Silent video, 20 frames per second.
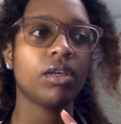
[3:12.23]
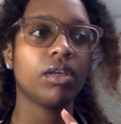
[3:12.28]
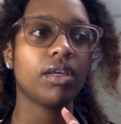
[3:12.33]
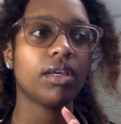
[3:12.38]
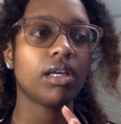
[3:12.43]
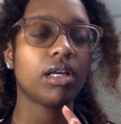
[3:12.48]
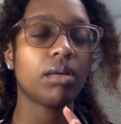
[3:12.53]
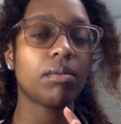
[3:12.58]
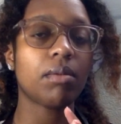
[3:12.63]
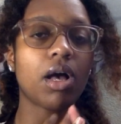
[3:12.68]

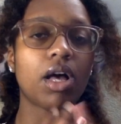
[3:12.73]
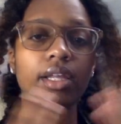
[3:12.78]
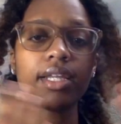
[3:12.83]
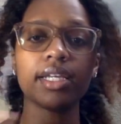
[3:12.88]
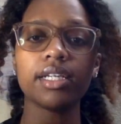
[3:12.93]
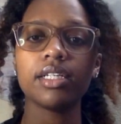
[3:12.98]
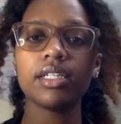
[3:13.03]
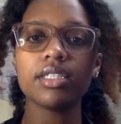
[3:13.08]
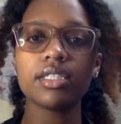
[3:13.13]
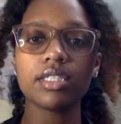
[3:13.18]
all
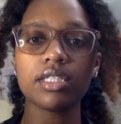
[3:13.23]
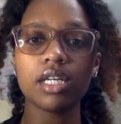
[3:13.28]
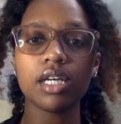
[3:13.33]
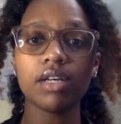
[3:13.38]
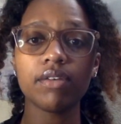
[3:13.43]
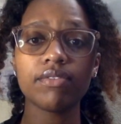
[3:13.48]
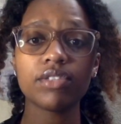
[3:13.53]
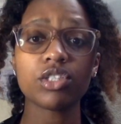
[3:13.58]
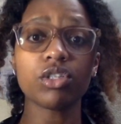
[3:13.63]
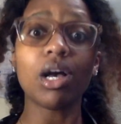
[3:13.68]
that good
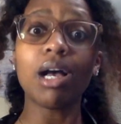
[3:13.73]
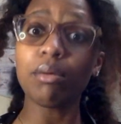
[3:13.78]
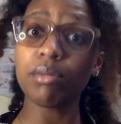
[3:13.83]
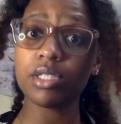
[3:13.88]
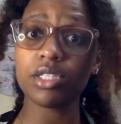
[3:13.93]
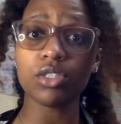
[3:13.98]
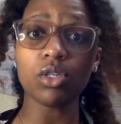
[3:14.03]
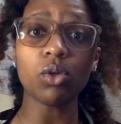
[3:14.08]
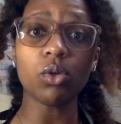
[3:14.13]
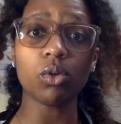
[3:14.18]
stuff. So I
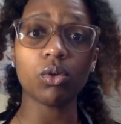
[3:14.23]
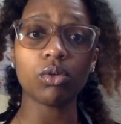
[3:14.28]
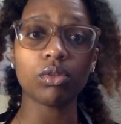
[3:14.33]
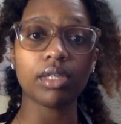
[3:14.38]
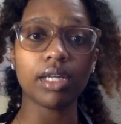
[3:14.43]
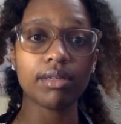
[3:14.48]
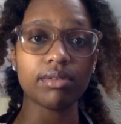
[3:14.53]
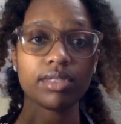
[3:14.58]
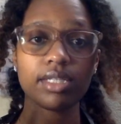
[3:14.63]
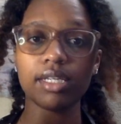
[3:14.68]
was sold.
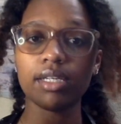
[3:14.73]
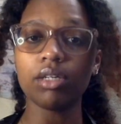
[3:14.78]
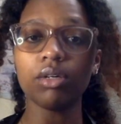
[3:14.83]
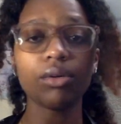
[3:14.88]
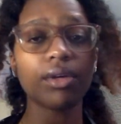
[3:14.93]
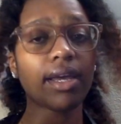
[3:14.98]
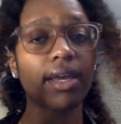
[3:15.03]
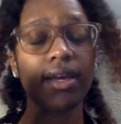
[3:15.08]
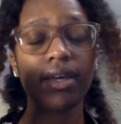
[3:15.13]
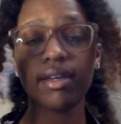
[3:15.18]
I was like,
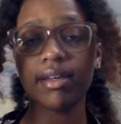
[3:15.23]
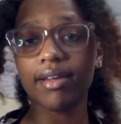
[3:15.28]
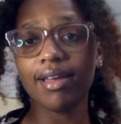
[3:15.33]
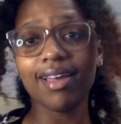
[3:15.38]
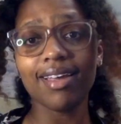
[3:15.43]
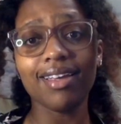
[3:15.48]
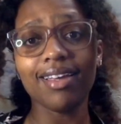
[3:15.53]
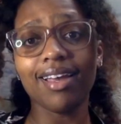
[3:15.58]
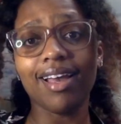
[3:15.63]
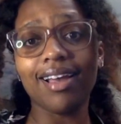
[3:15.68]
okay,
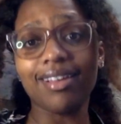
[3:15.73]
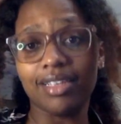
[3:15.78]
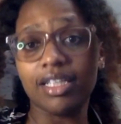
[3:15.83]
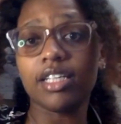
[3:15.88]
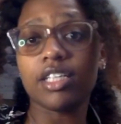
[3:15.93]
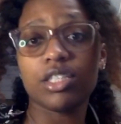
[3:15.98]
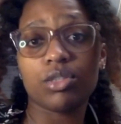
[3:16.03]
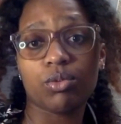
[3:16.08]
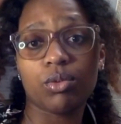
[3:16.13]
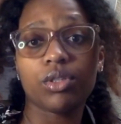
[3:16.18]
I
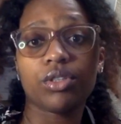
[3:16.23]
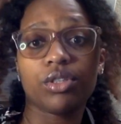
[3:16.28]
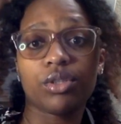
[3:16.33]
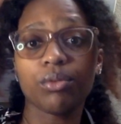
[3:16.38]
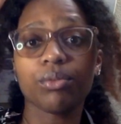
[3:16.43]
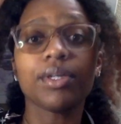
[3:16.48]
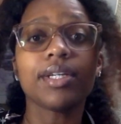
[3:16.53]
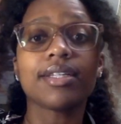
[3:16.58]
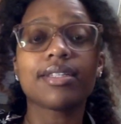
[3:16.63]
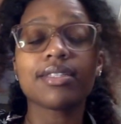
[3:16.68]
think it's worth the
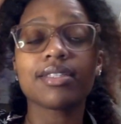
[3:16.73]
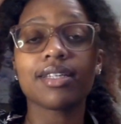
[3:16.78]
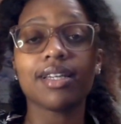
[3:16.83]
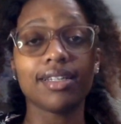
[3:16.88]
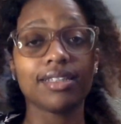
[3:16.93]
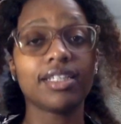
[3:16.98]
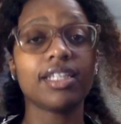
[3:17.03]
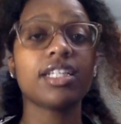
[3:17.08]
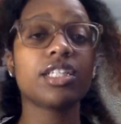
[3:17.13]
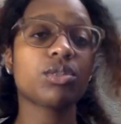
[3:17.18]
risk.
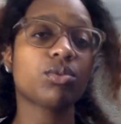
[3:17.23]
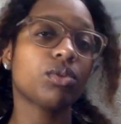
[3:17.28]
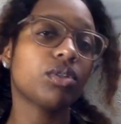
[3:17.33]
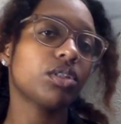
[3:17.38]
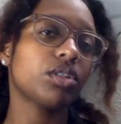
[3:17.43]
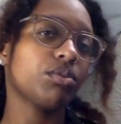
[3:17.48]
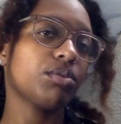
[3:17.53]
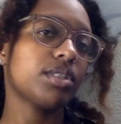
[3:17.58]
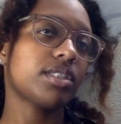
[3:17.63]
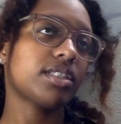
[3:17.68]
I think it's worth
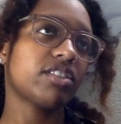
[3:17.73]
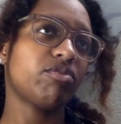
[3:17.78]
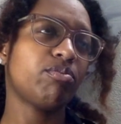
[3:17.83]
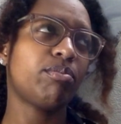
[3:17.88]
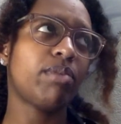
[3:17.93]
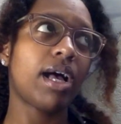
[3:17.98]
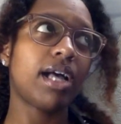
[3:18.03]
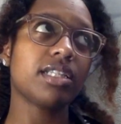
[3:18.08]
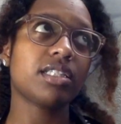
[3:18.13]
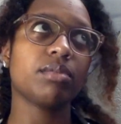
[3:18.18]
the risk of
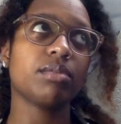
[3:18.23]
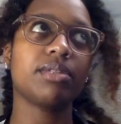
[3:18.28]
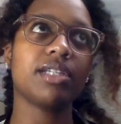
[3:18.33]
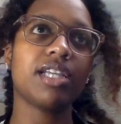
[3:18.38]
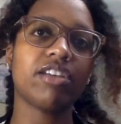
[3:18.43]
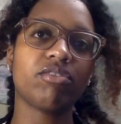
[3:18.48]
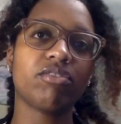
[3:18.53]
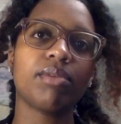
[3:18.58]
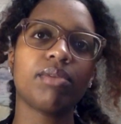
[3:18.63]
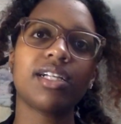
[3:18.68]
possibly
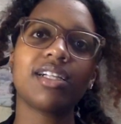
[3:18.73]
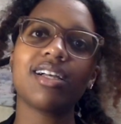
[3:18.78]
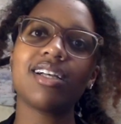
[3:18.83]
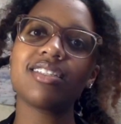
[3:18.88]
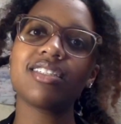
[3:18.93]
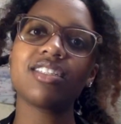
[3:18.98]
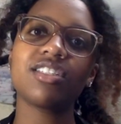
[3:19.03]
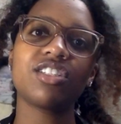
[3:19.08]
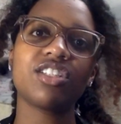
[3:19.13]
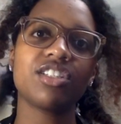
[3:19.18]
having my
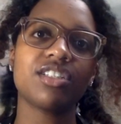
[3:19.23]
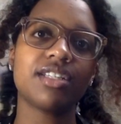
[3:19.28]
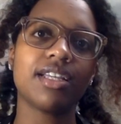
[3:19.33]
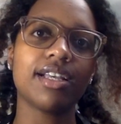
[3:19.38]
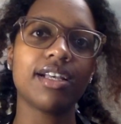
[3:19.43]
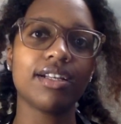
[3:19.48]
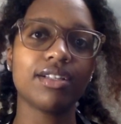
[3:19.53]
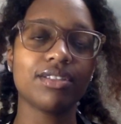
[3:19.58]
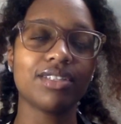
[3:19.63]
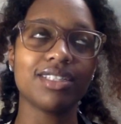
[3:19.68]
closet shut
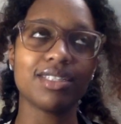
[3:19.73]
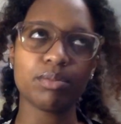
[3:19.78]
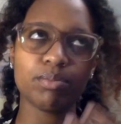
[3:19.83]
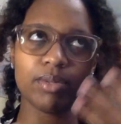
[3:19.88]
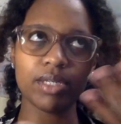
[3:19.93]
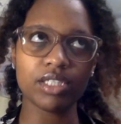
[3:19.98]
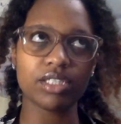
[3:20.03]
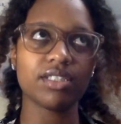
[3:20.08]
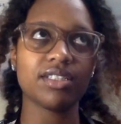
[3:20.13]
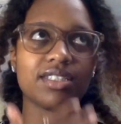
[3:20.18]
down,
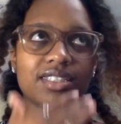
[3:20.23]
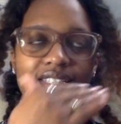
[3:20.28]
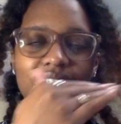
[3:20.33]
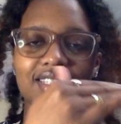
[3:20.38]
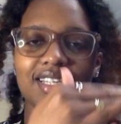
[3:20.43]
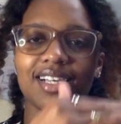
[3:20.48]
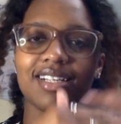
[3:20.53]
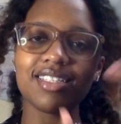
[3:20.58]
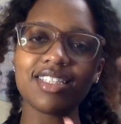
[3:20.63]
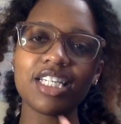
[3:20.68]
especially since
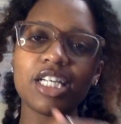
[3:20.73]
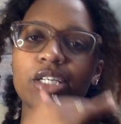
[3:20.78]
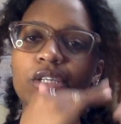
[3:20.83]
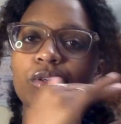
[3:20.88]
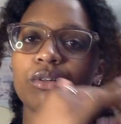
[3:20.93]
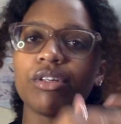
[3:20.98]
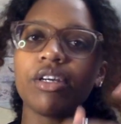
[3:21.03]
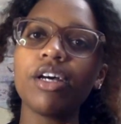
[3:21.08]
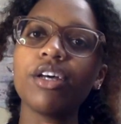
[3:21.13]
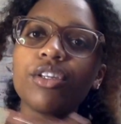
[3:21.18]
I sell
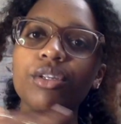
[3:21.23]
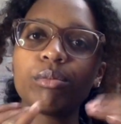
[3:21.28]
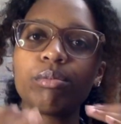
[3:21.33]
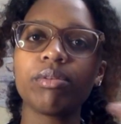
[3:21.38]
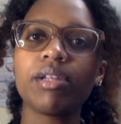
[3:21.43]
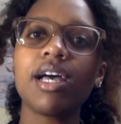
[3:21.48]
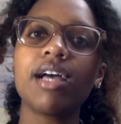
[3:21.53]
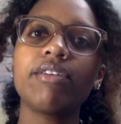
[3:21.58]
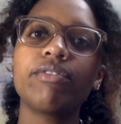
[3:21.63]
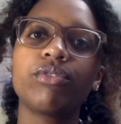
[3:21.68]
on other
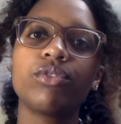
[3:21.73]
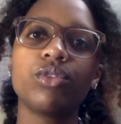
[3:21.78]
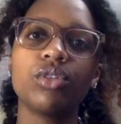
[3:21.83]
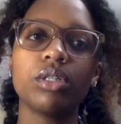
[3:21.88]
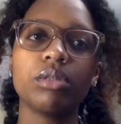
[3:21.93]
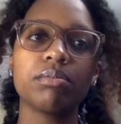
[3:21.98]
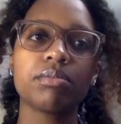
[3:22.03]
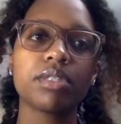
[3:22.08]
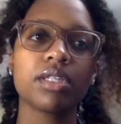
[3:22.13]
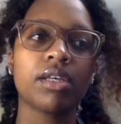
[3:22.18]

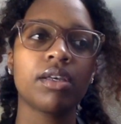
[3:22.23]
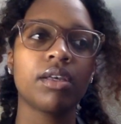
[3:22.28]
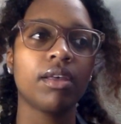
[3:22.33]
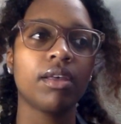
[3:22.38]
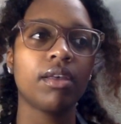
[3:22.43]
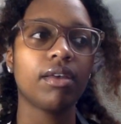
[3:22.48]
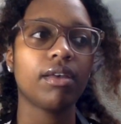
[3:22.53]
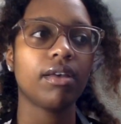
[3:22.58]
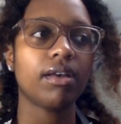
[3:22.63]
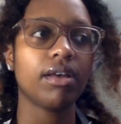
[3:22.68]
platforms,
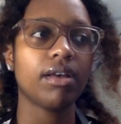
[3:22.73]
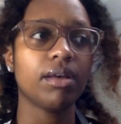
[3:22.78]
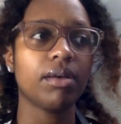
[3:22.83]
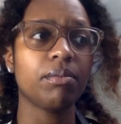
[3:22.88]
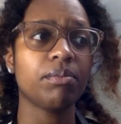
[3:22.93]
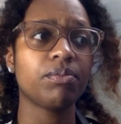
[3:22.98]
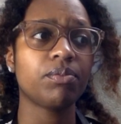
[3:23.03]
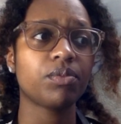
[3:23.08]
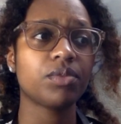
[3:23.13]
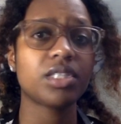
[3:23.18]

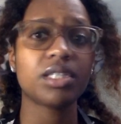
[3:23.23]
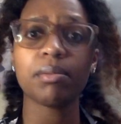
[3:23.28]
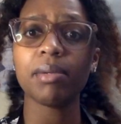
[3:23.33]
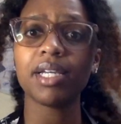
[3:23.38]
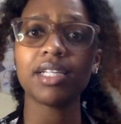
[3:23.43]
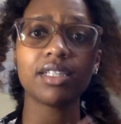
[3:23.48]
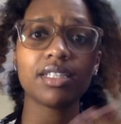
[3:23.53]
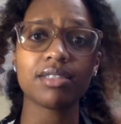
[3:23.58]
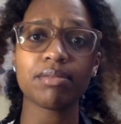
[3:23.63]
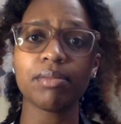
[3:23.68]
to
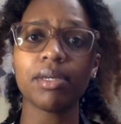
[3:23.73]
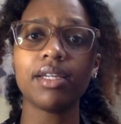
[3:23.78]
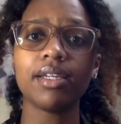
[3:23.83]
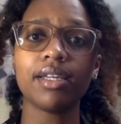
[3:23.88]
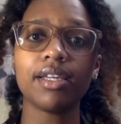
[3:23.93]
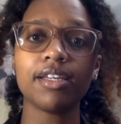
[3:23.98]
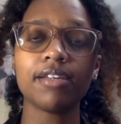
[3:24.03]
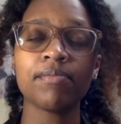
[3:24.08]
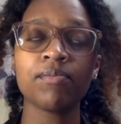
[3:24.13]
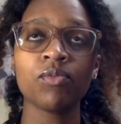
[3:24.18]
make this
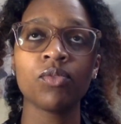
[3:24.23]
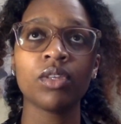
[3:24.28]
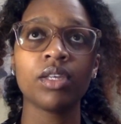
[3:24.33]
money.